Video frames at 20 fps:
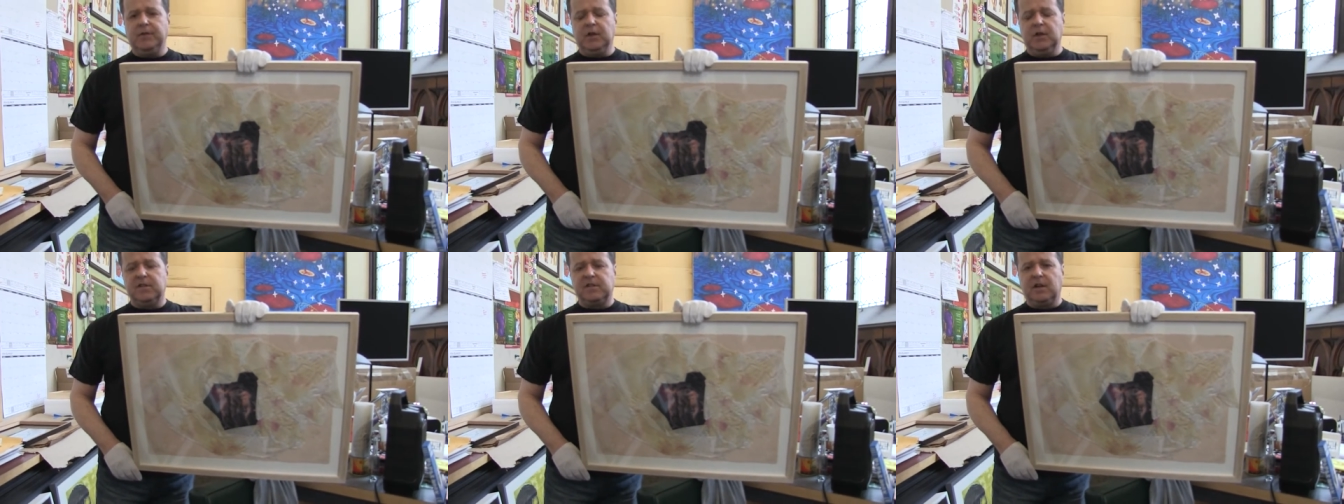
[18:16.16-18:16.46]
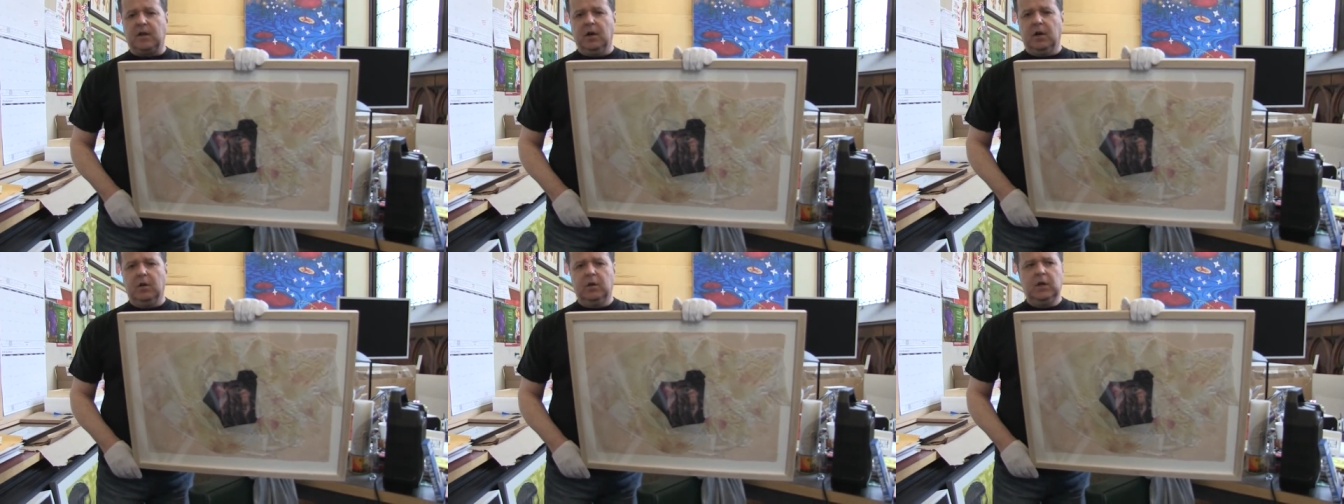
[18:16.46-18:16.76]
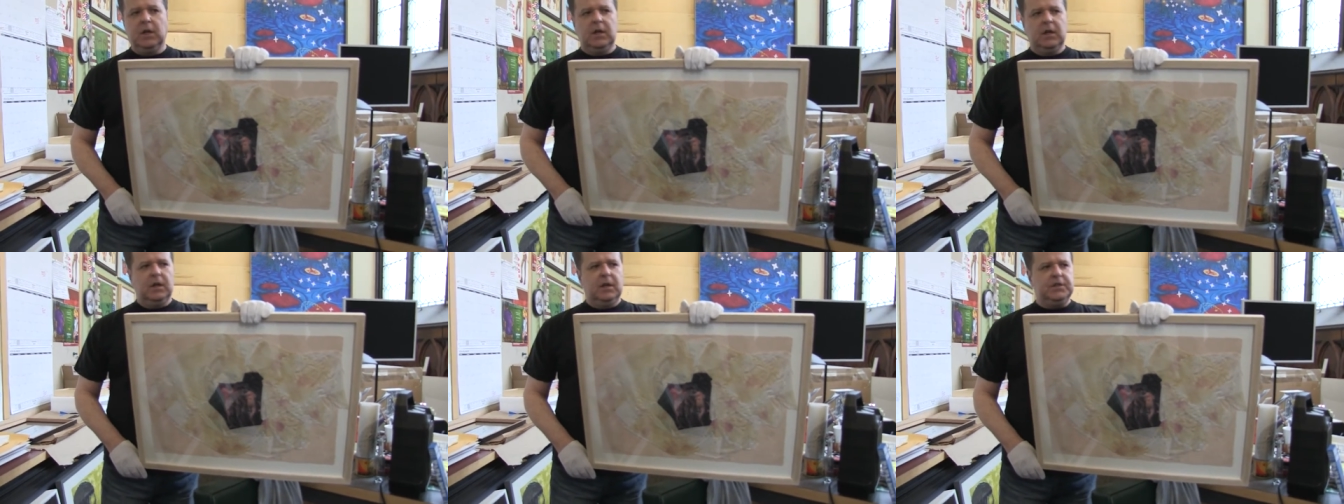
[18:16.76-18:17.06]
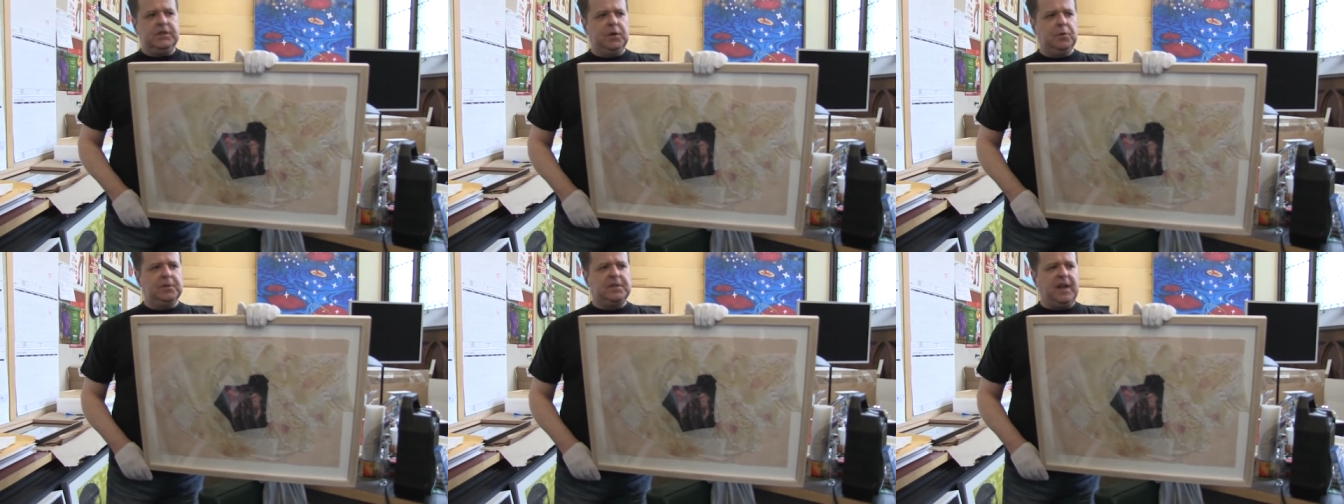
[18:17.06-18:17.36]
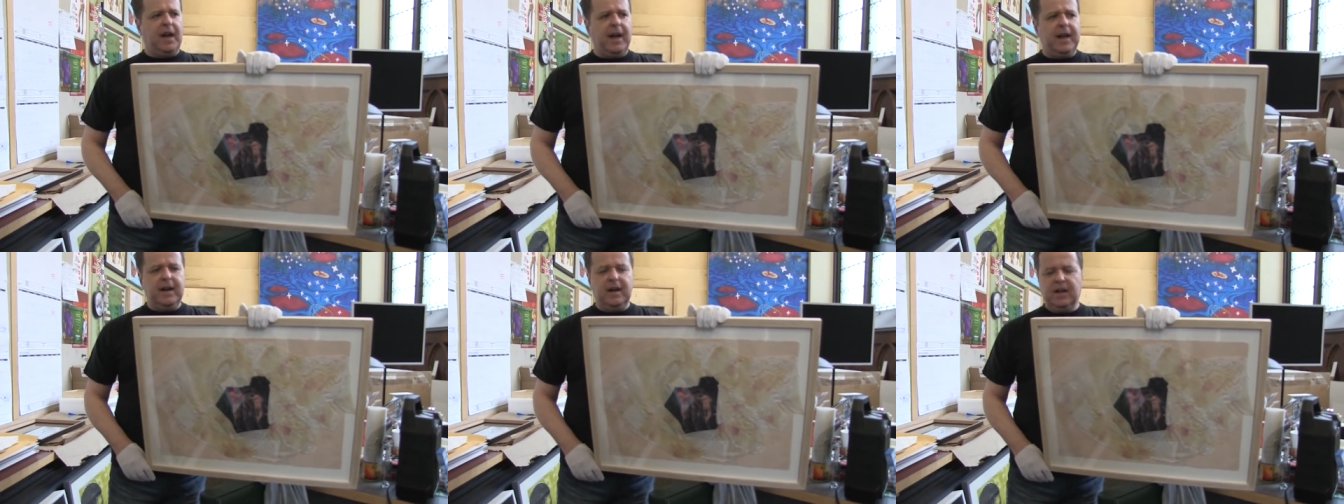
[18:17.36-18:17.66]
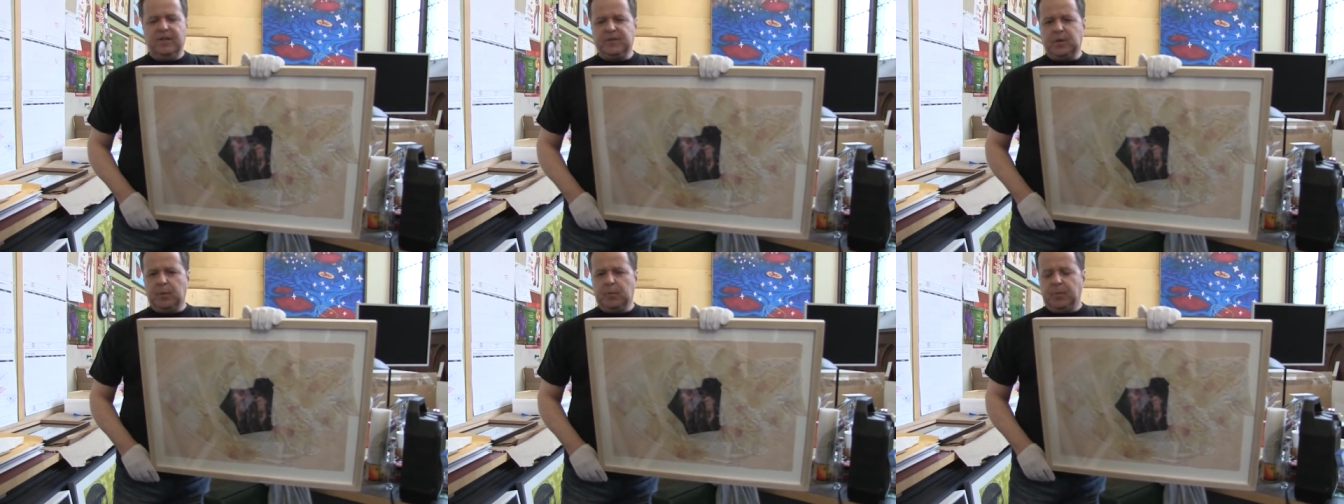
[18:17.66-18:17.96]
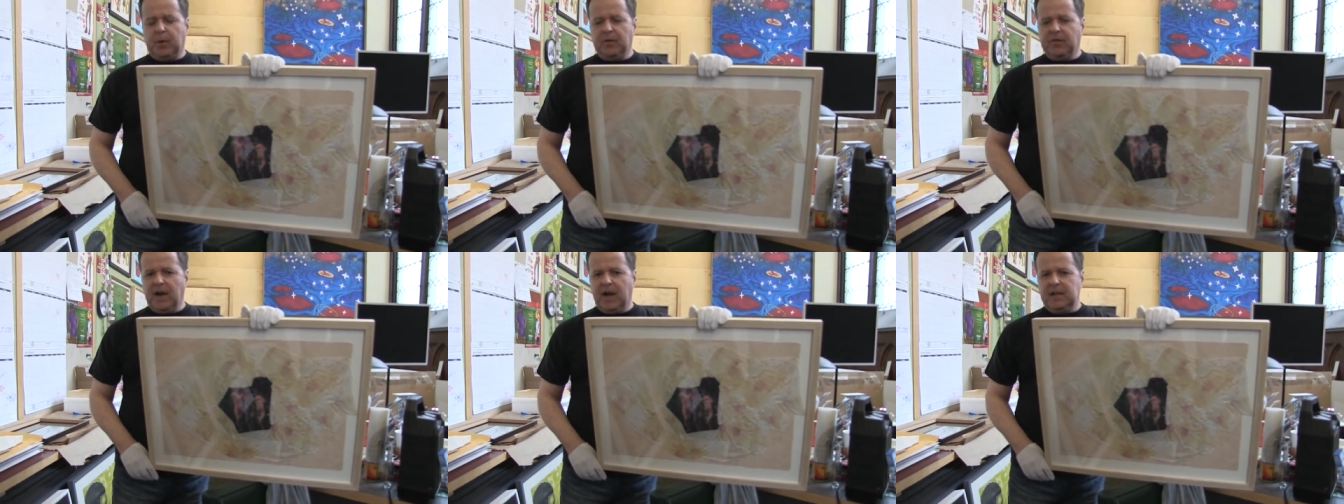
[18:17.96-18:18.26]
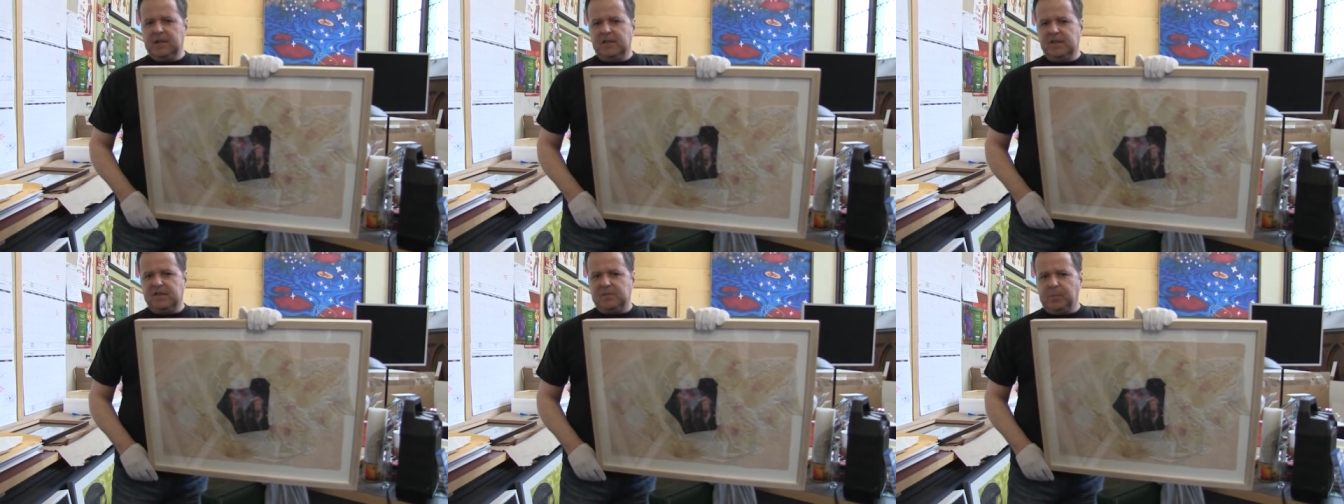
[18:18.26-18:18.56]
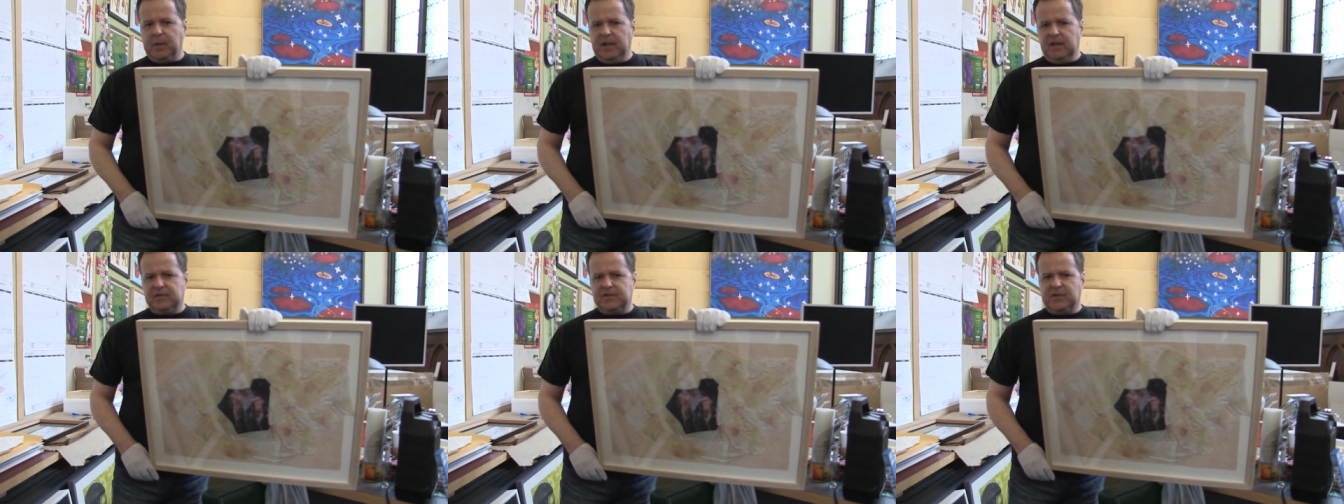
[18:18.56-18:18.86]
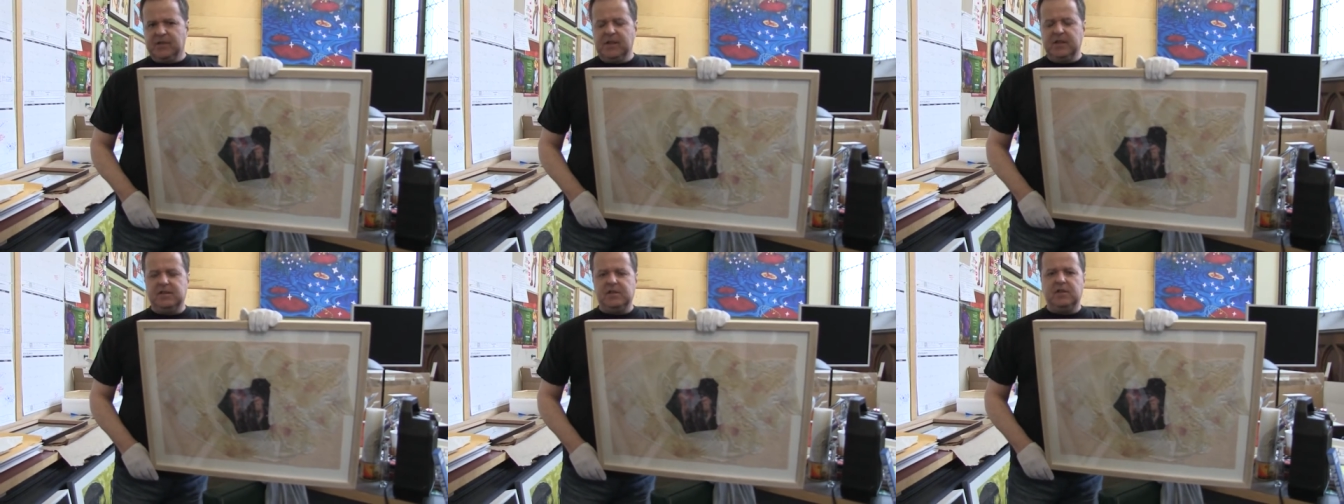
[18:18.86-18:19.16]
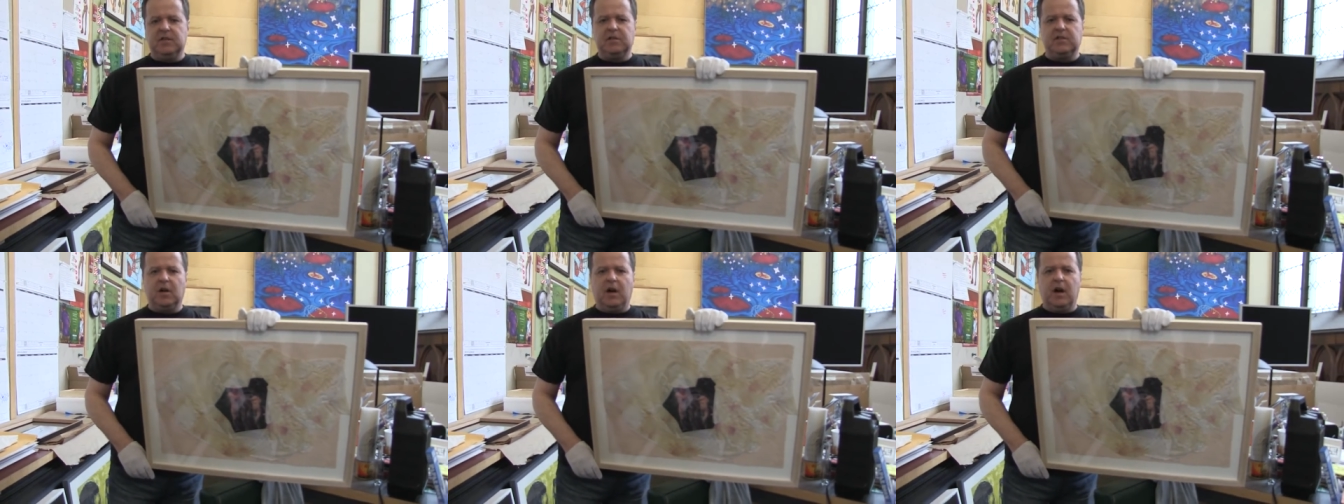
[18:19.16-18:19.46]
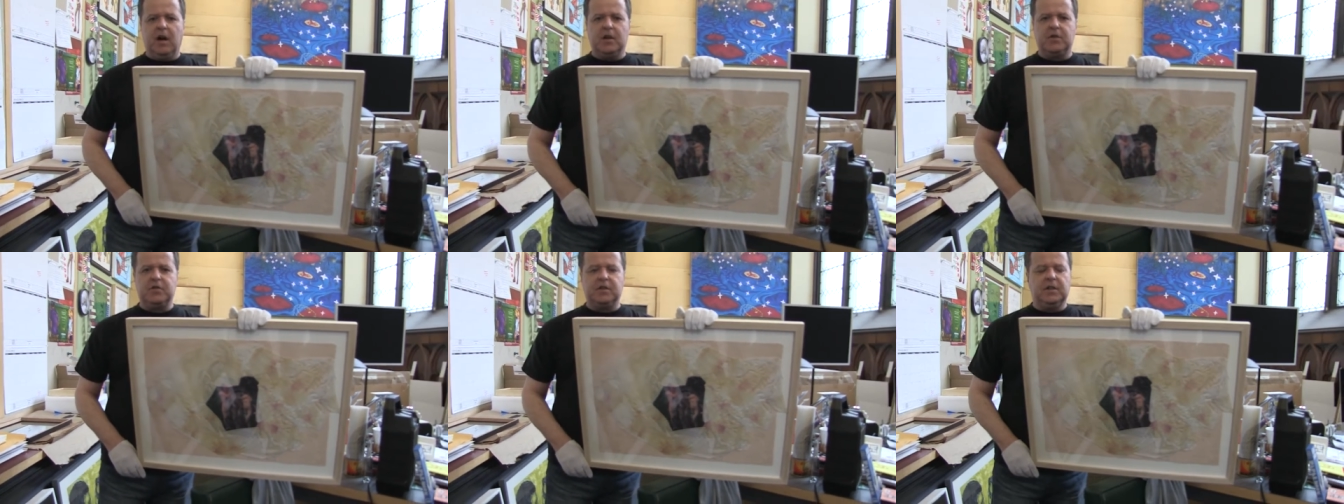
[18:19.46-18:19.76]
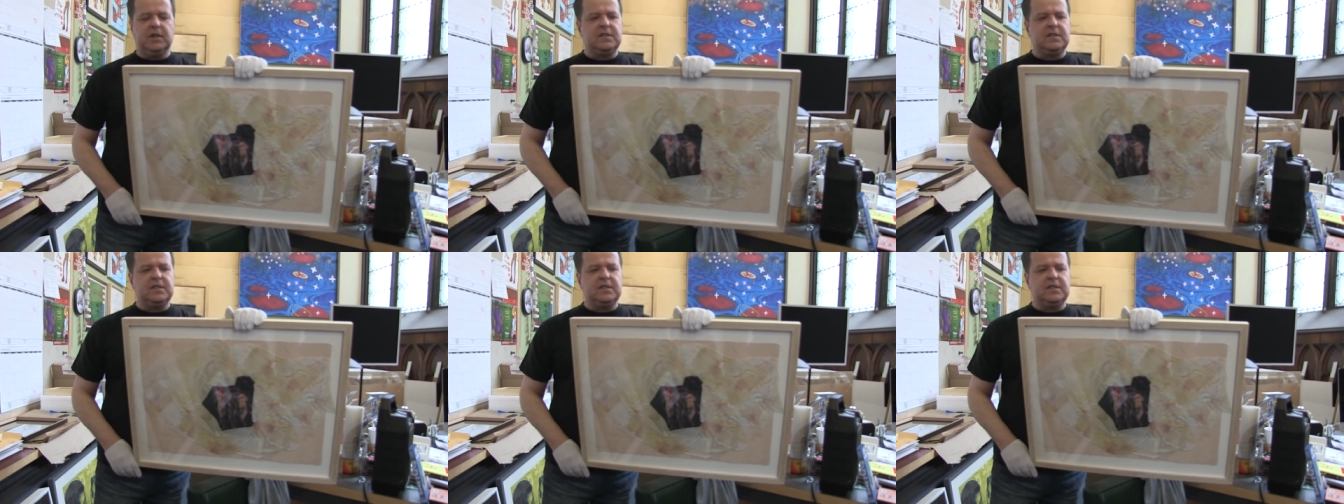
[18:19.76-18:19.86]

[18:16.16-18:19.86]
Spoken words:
years ago, she was kind enough to provide this piece for this year's auction.